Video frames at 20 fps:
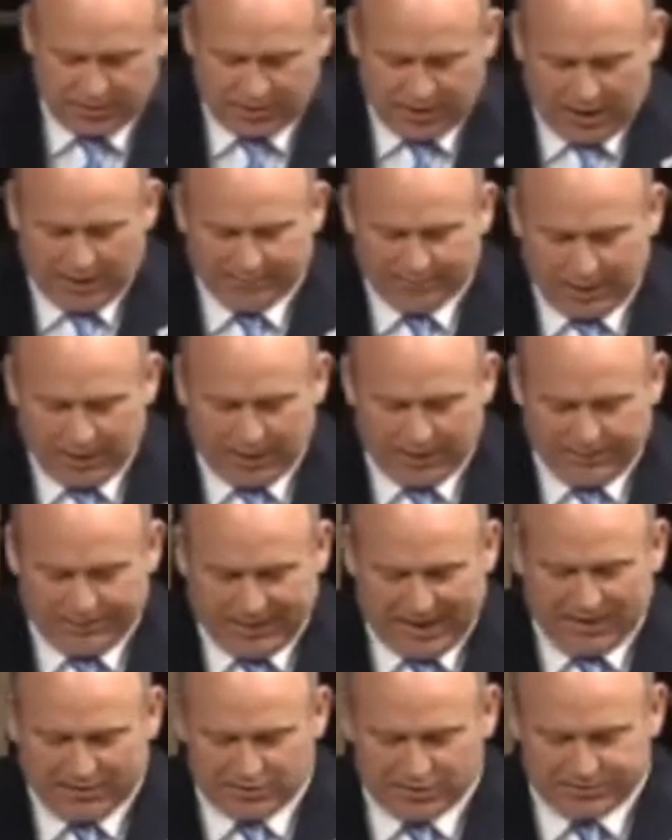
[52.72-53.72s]

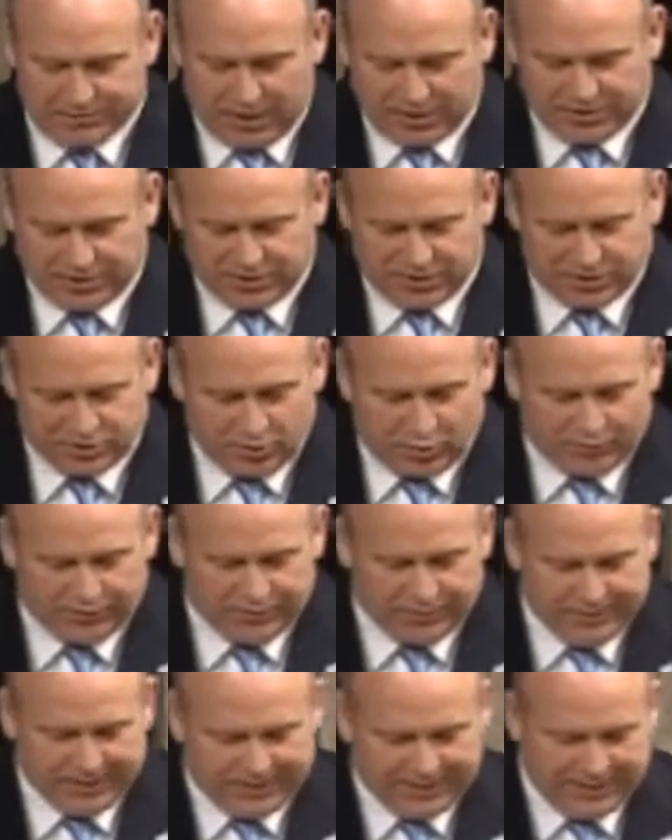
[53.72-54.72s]
balanced budgets over
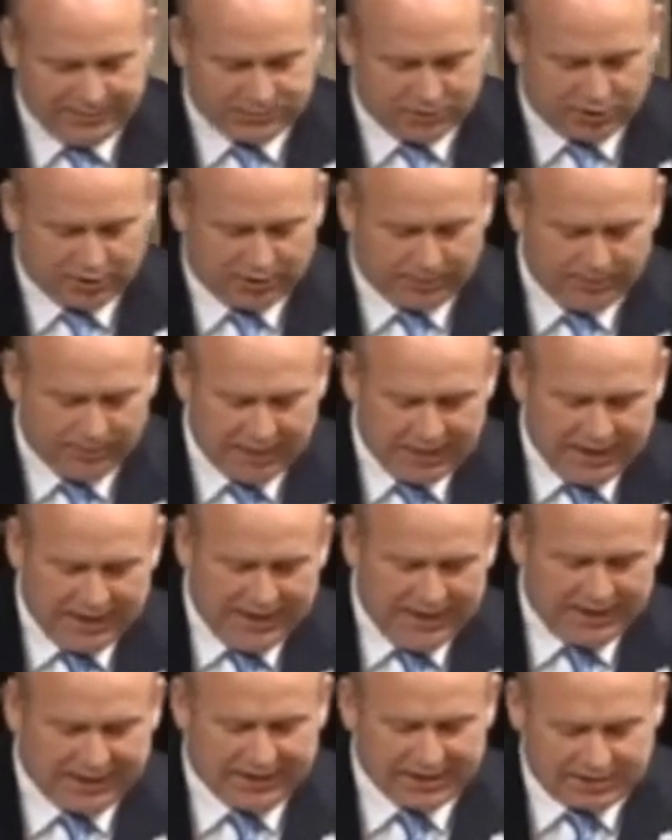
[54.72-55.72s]
the medium term
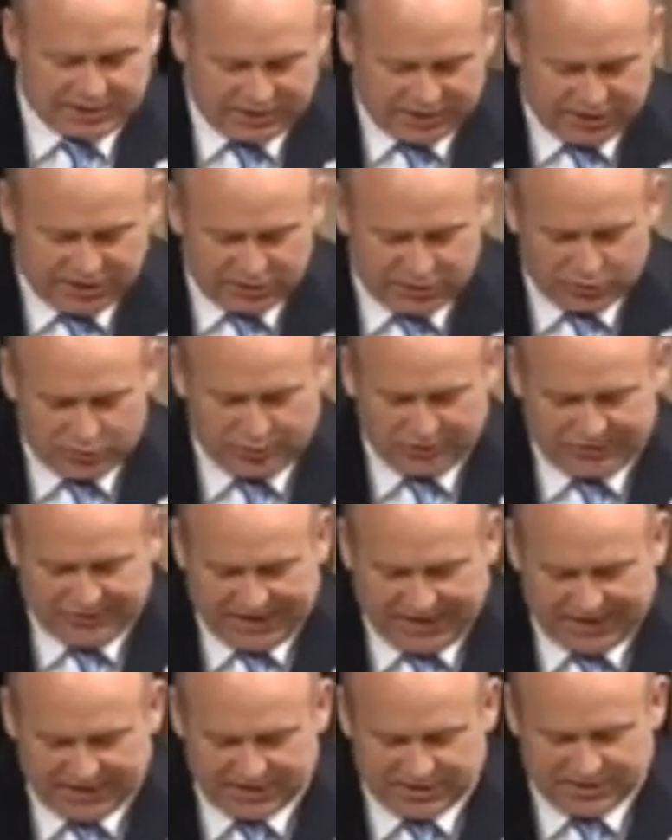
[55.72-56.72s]
and continuing to
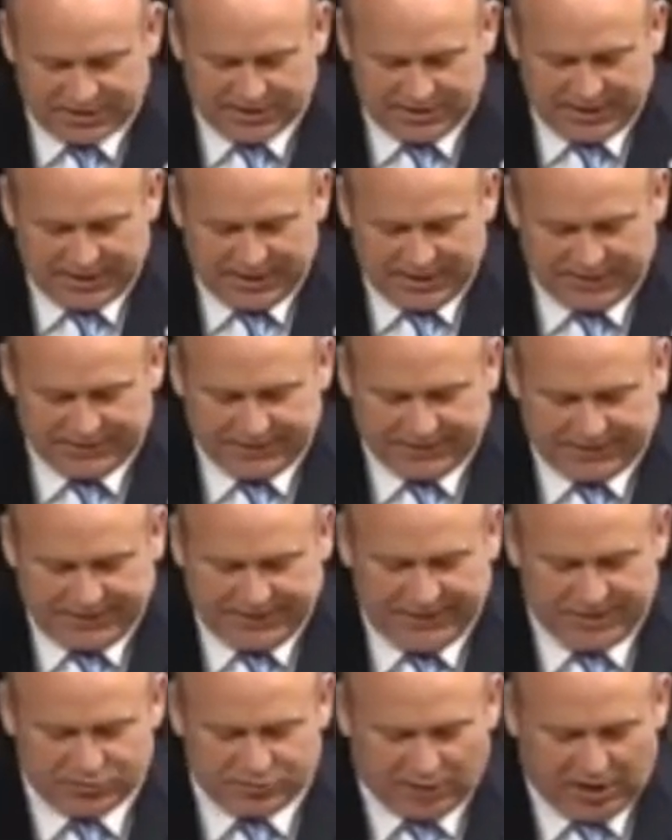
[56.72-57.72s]
invest in the
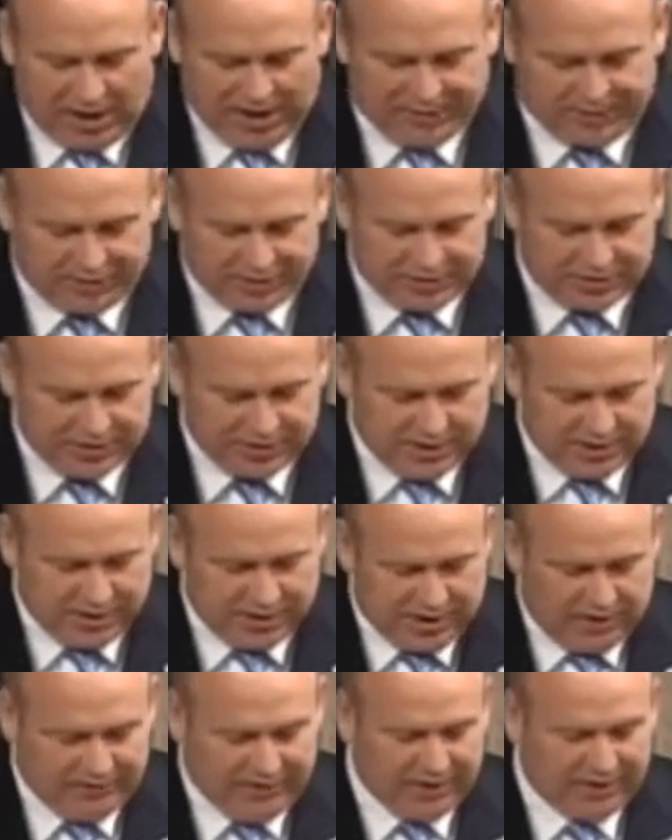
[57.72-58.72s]
key drivers
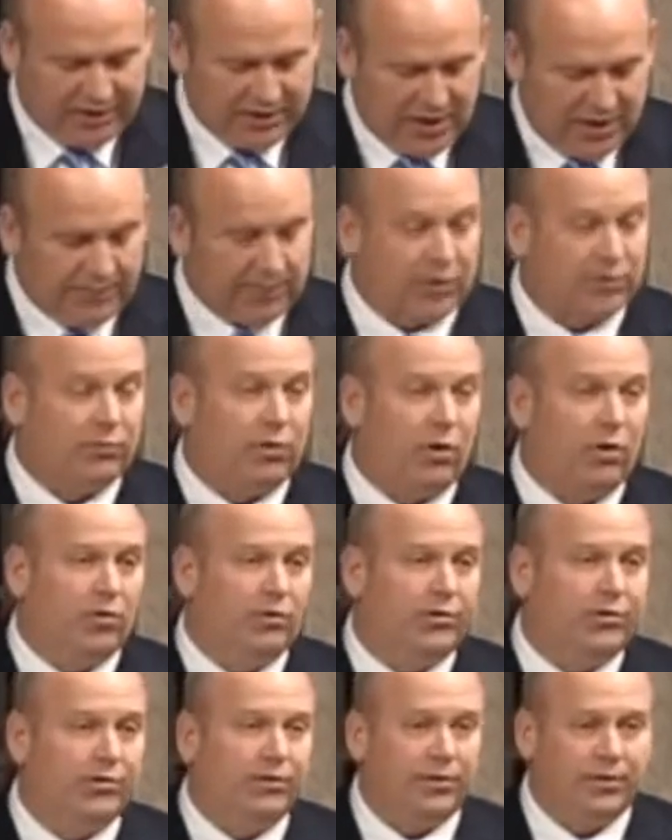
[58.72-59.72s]
of economic
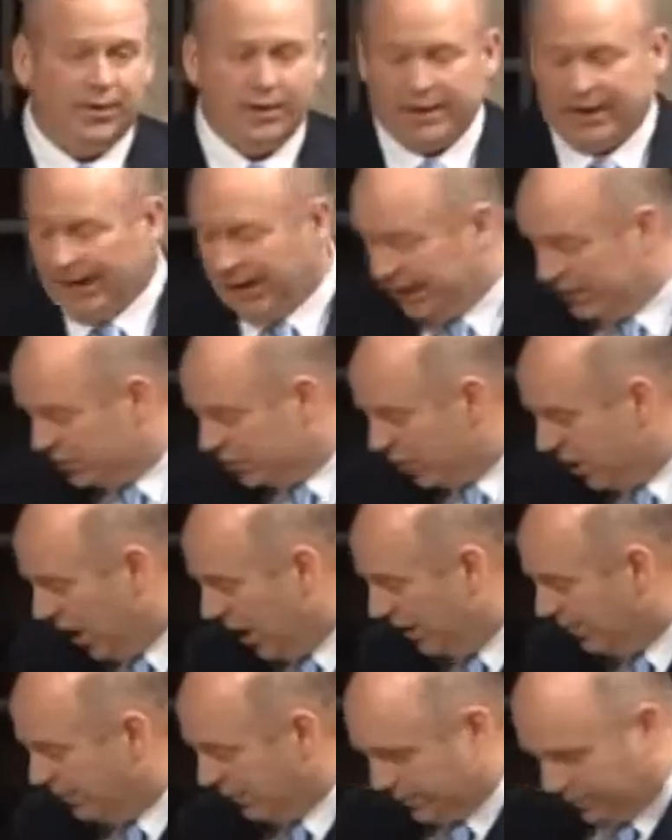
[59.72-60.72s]
growth and
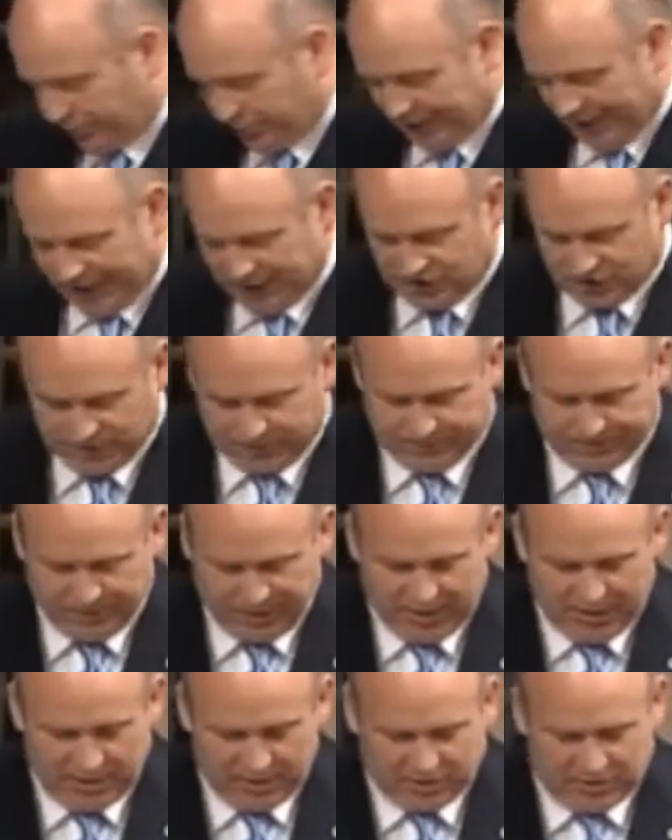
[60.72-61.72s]
job creation.
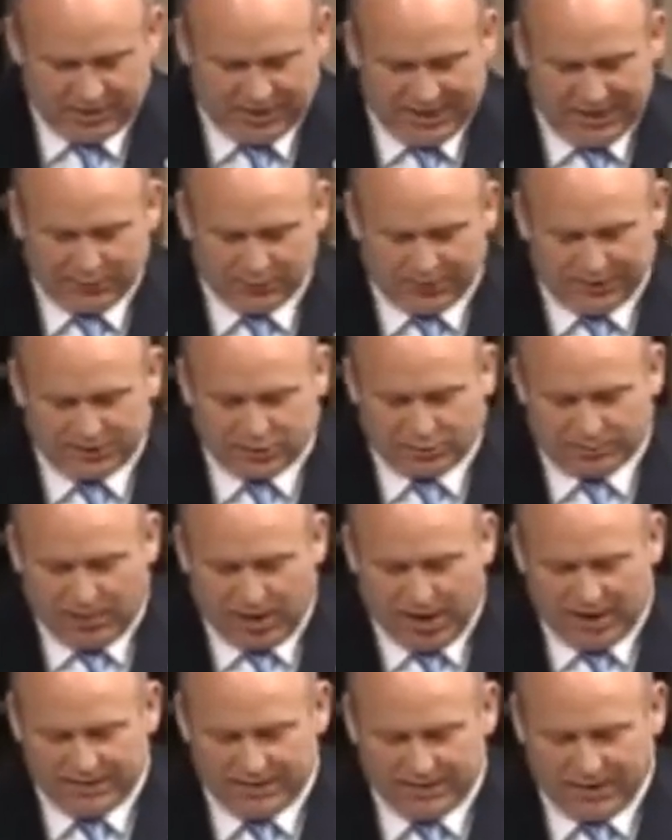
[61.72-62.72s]
Today, I would like to
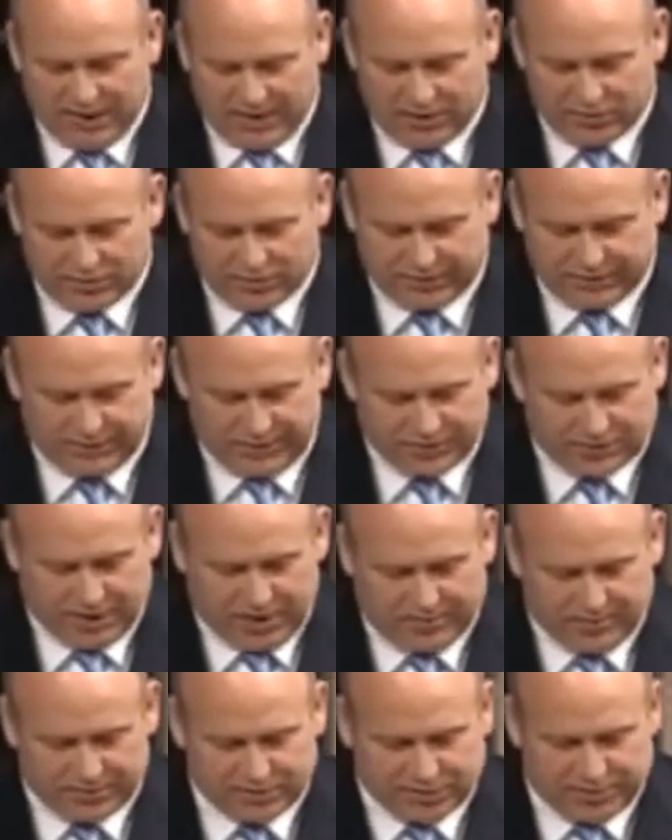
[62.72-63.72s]
remind the House of this
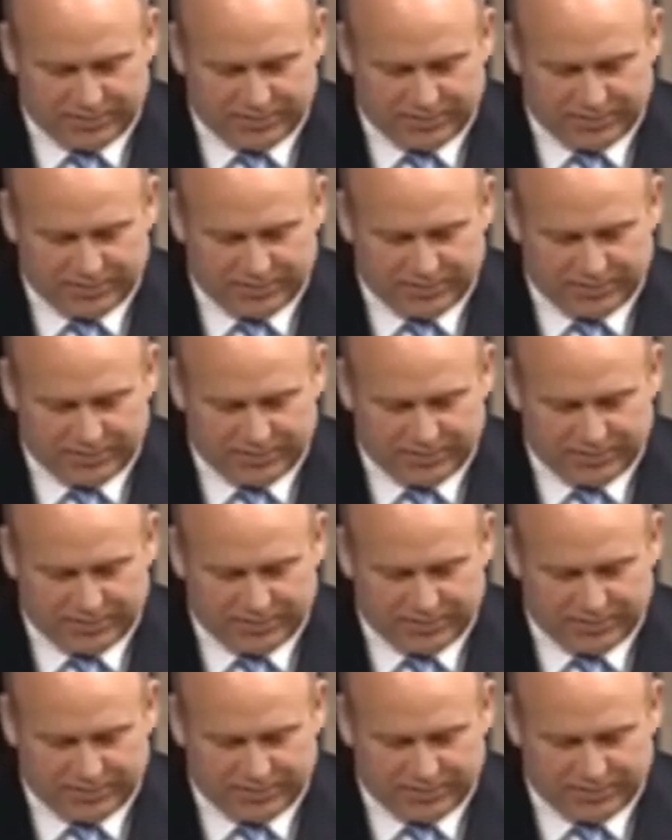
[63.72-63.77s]
government's